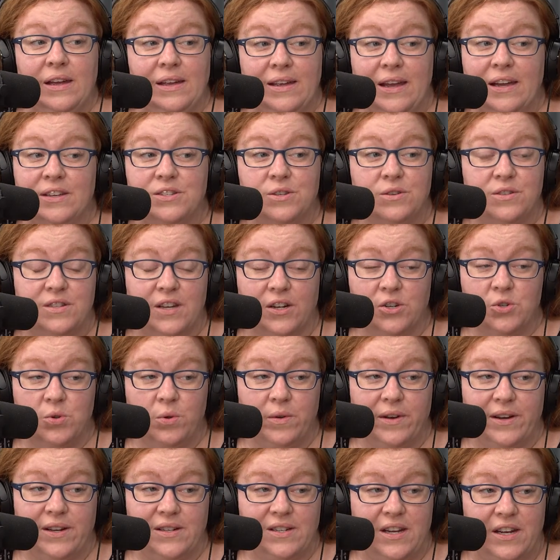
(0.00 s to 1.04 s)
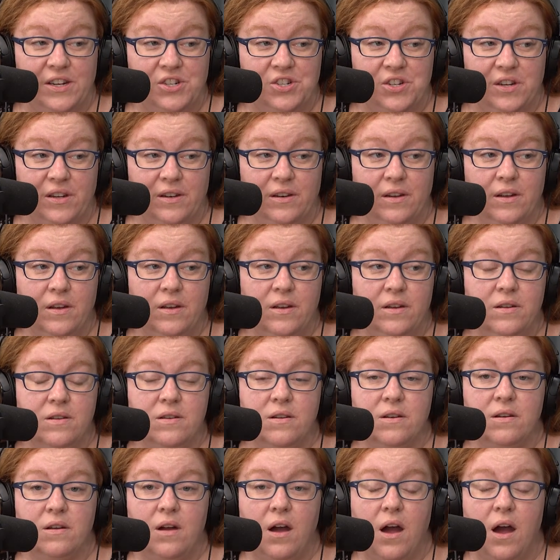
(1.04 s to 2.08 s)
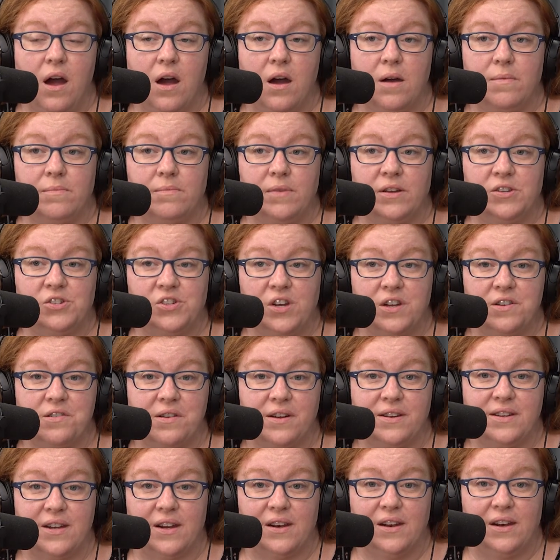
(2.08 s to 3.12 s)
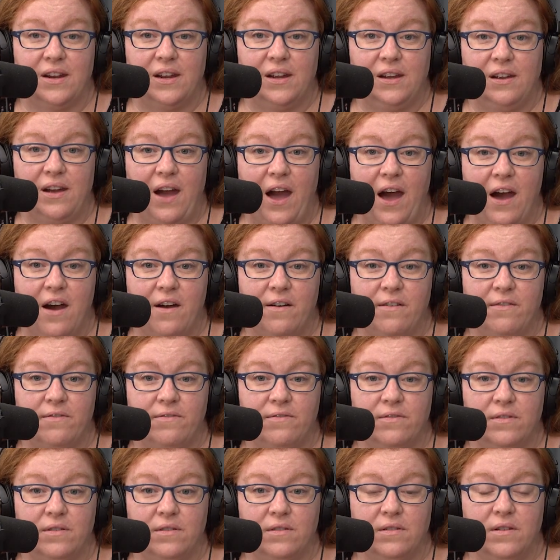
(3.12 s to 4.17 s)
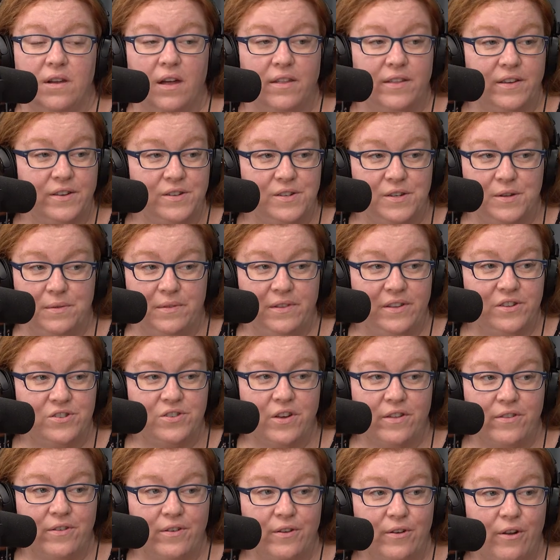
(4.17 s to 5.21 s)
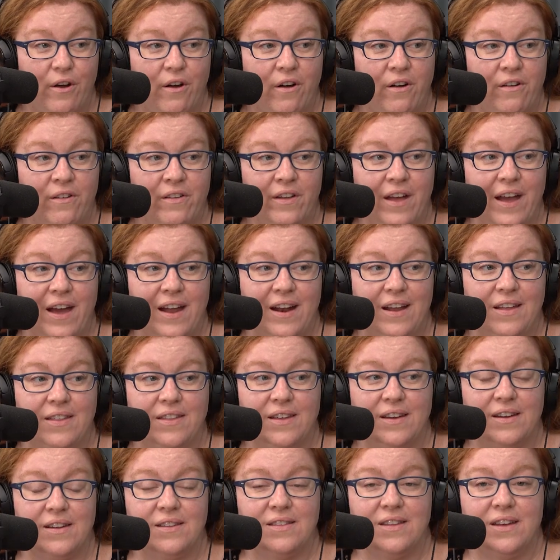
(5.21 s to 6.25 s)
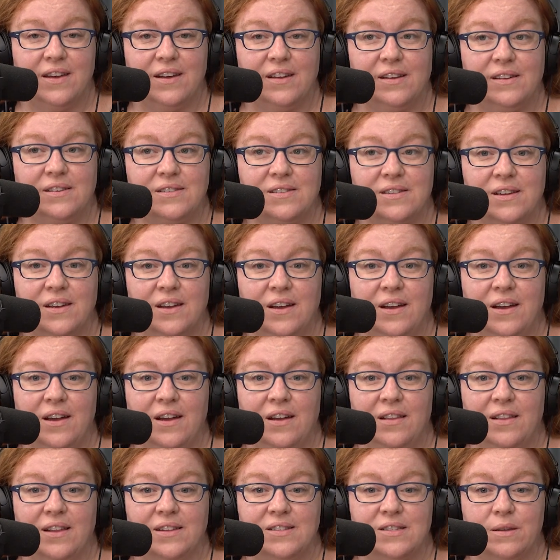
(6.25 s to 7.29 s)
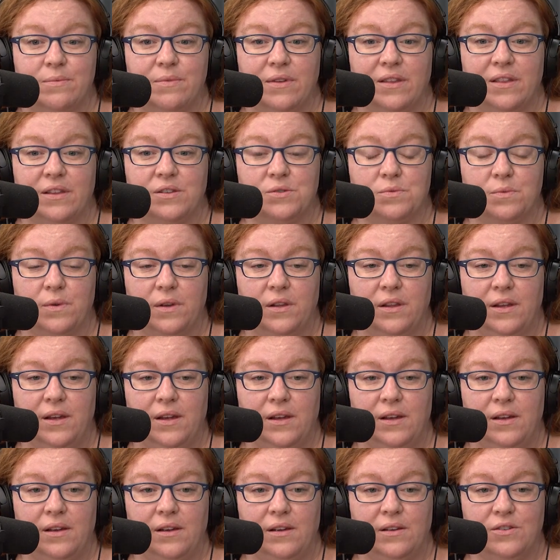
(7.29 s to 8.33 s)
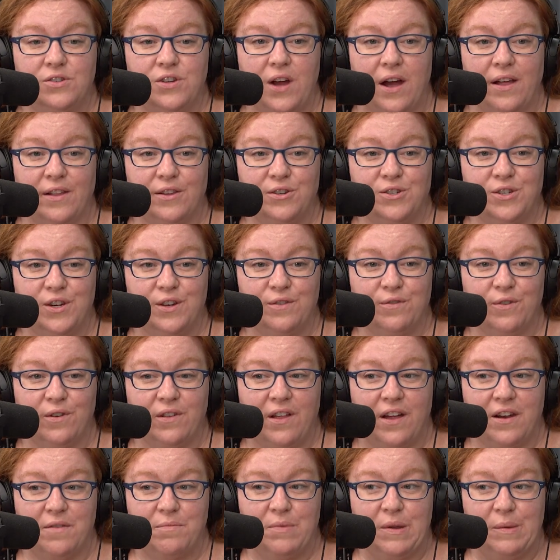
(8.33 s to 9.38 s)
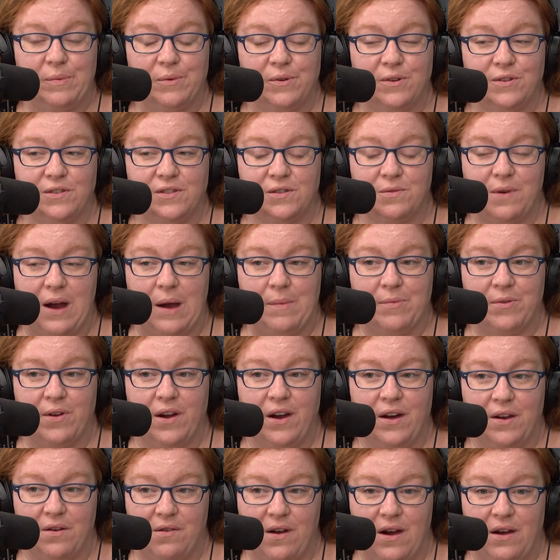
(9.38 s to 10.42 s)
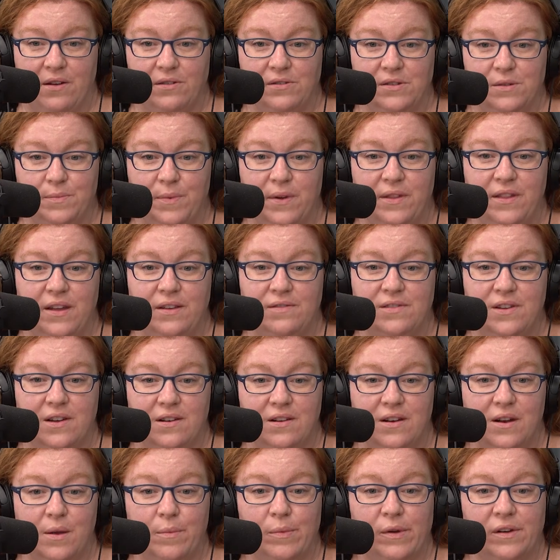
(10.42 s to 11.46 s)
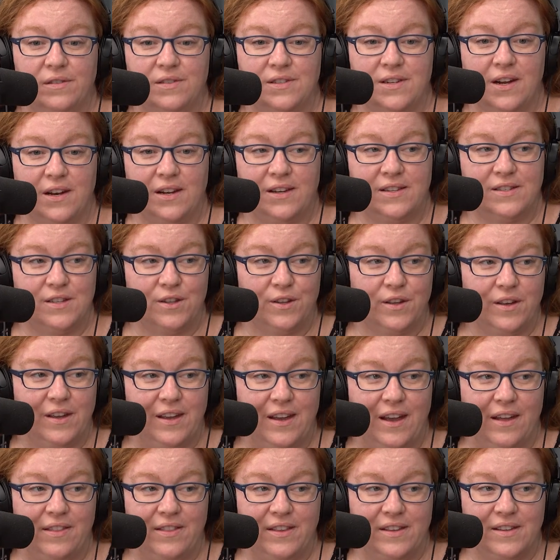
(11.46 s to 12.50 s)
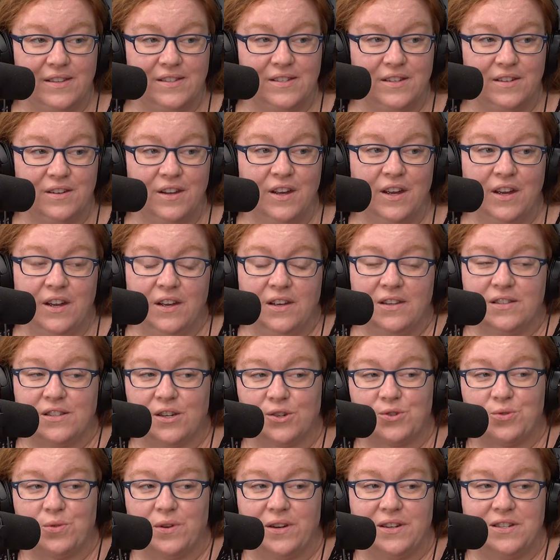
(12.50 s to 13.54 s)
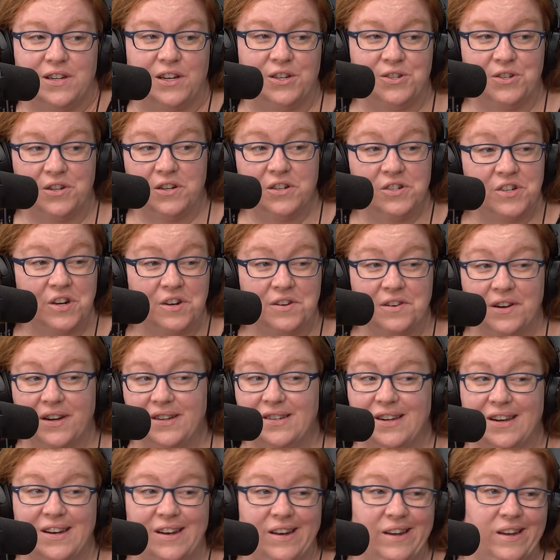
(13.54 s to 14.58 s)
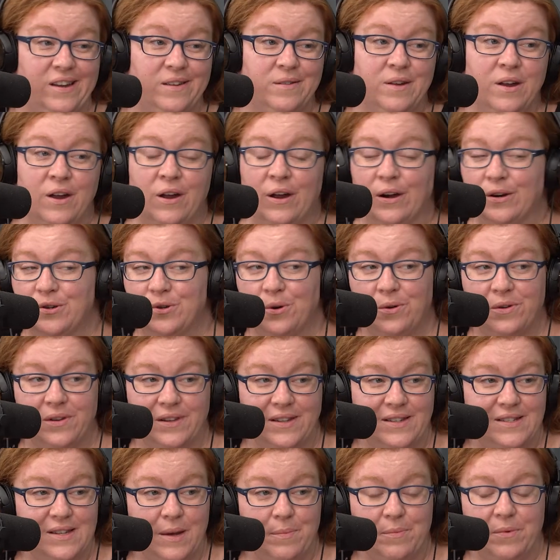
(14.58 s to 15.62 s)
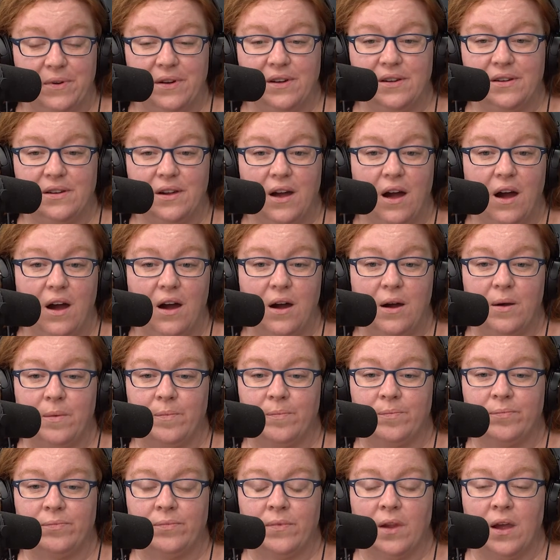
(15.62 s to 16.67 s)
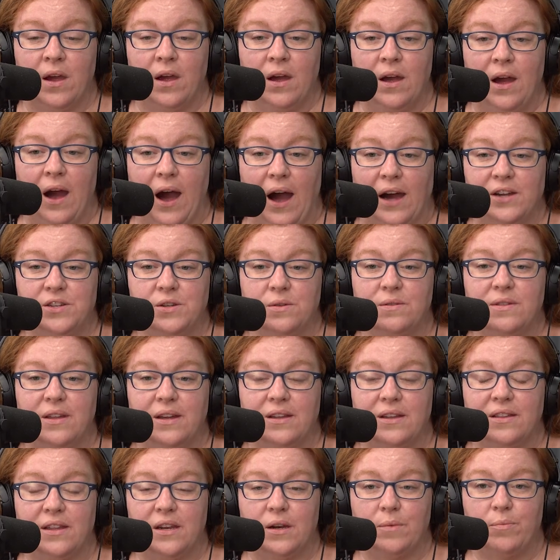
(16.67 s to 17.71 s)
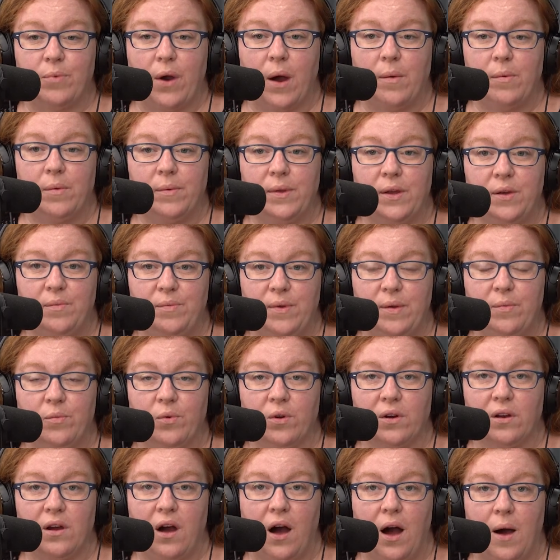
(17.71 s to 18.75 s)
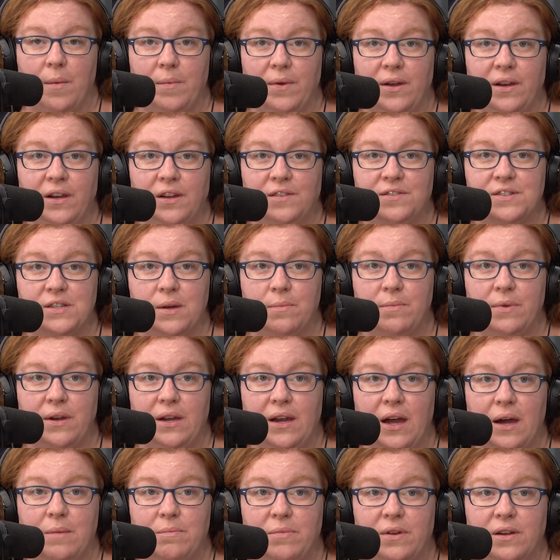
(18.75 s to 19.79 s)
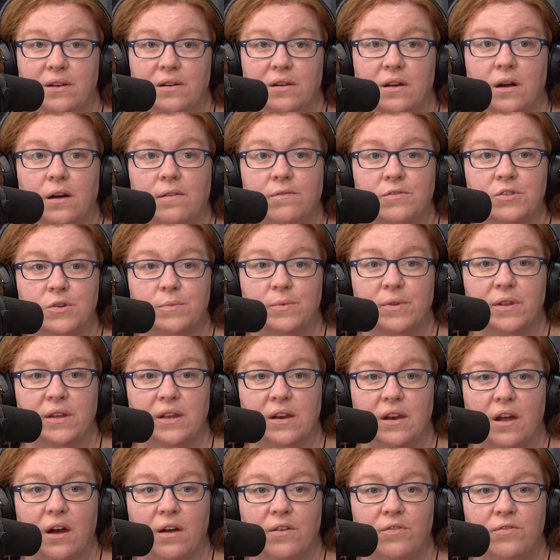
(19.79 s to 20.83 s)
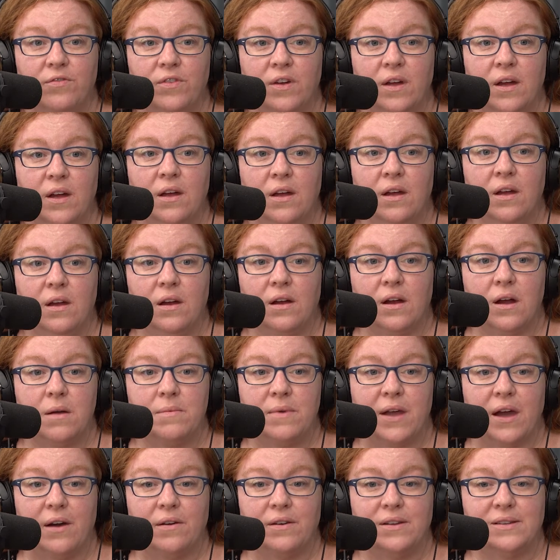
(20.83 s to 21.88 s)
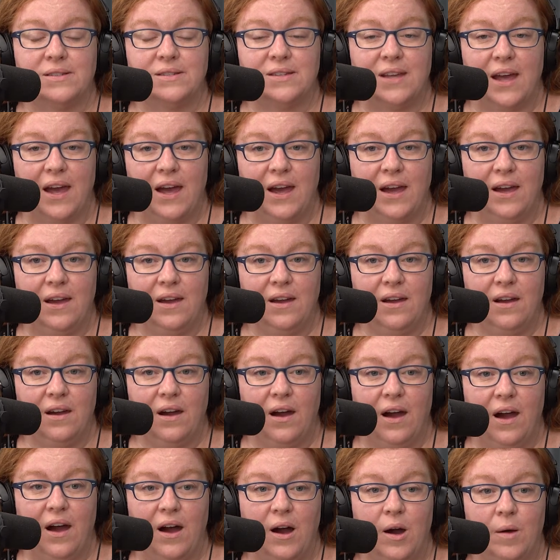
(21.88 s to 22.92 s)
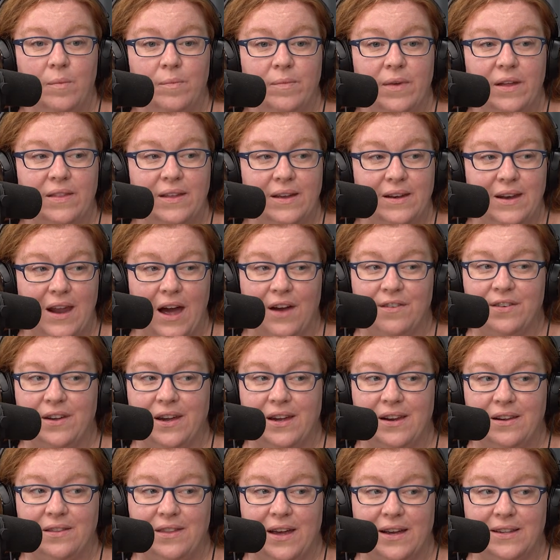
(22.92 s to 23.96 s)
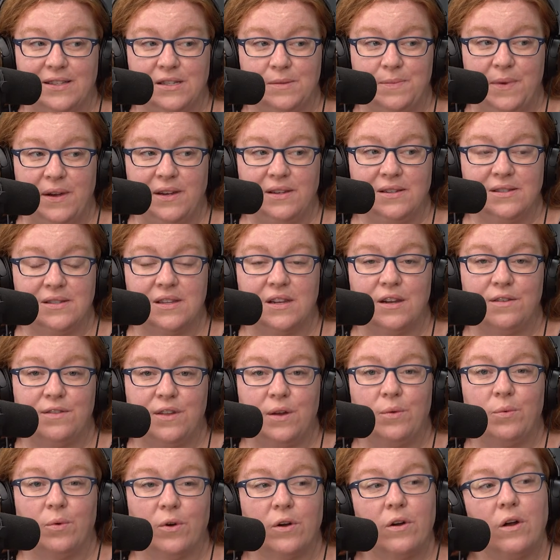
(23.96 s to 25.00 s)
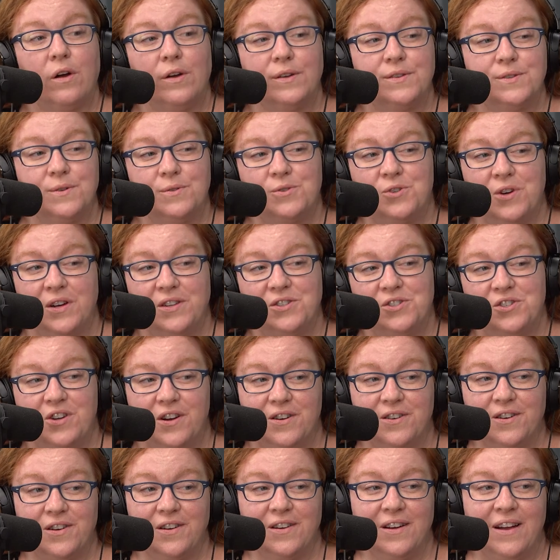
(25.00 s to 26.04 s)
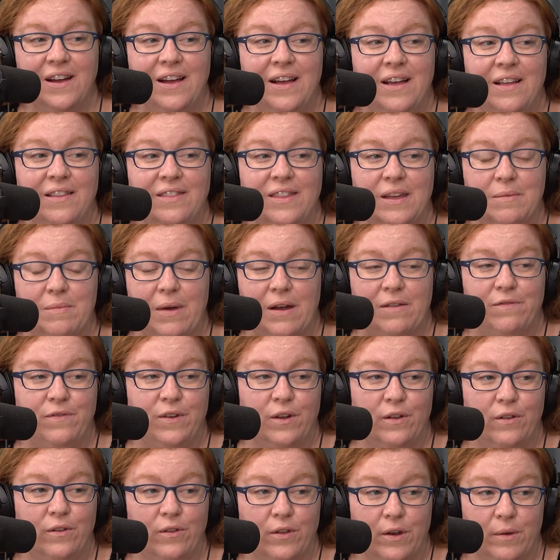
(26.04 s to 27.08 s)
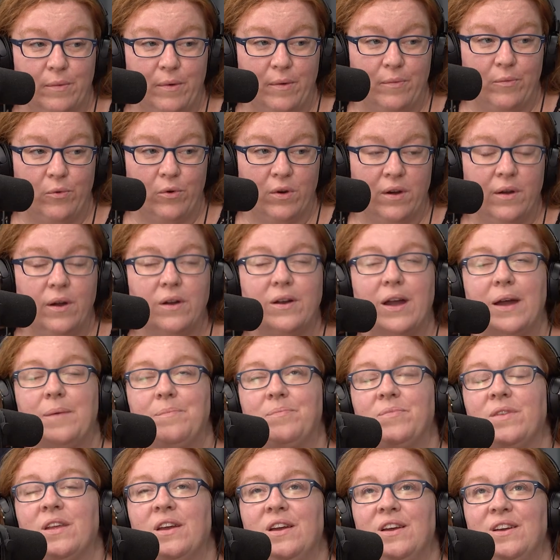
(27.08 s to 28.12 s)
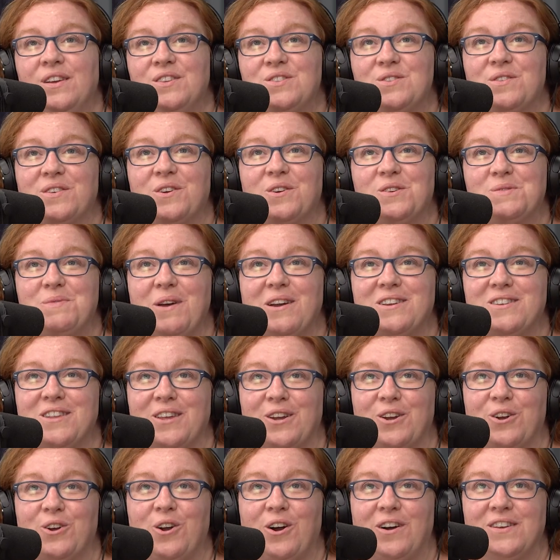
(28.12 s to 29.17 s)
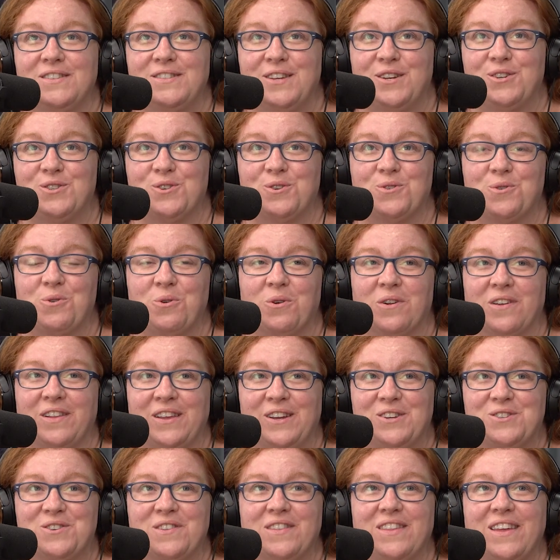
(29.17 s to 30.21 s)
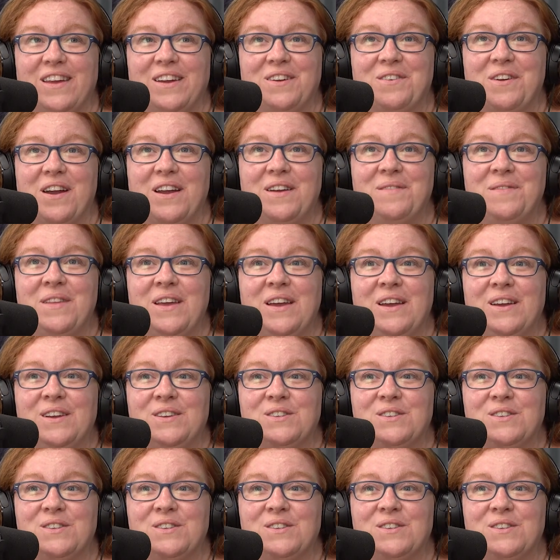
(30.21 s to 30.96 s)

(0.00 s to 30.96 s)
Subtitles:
Yeah. So sexual orientation and gender identity have nothing to do with each other at all. And I think that that's something that's really challenging for a lot of people to wrap their head around. But they've done a number of studies in looking at this, and sexual orientation and gender identity are totally separate. I do think that it probably would be more common if somebody had been comfortable enough coming out as gay, and they navigated that space, that if they were also transgender, they might feel a little bit more, okay. So it goes back to like a causation correlation thing, right?